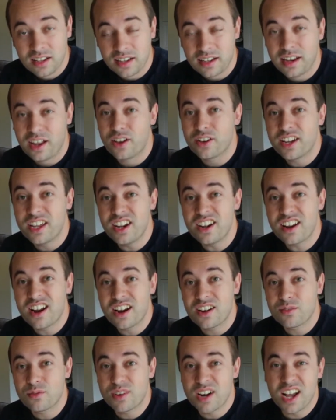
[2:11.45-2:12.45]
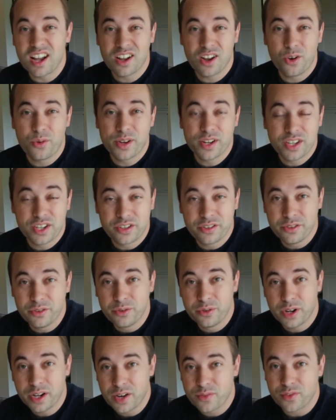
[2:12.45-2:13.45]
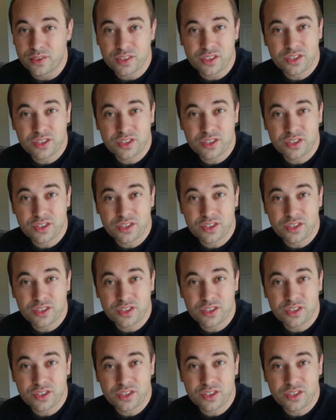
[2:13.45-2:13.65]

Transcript: Now, in kindergarten, we're not going to a different